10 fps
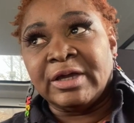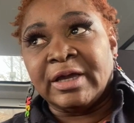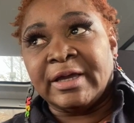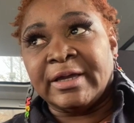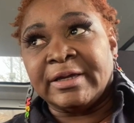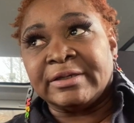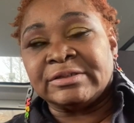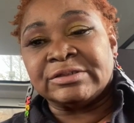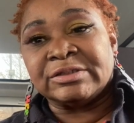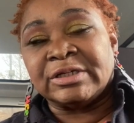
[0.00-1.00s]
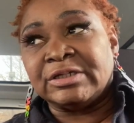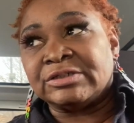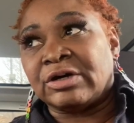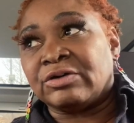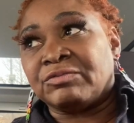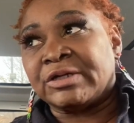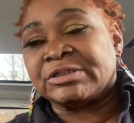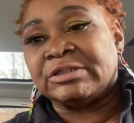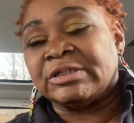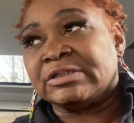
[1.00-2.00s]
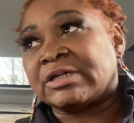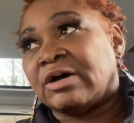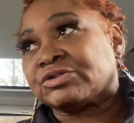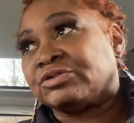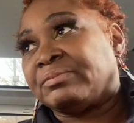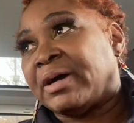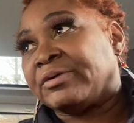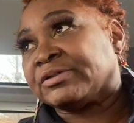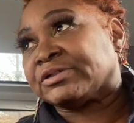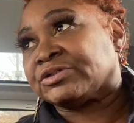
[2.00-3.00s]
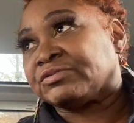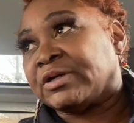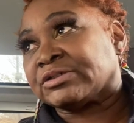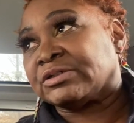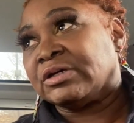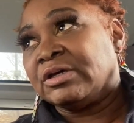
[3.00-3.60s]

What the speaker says: And he's the only one she need to talk to about the situation.